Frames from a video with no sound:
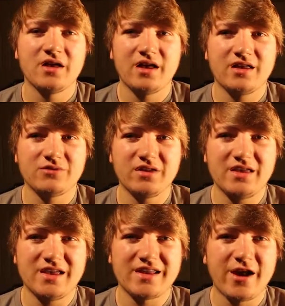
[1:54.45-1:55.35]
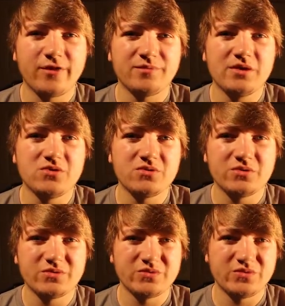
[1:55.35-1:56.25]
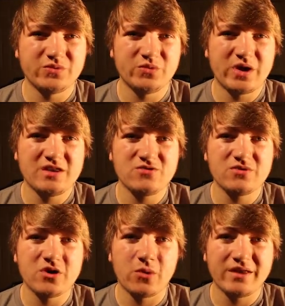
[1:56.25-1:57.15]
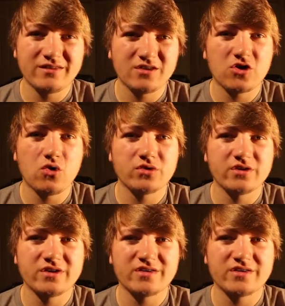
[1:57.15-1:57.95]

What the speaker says: It really can help you when you go into the corner,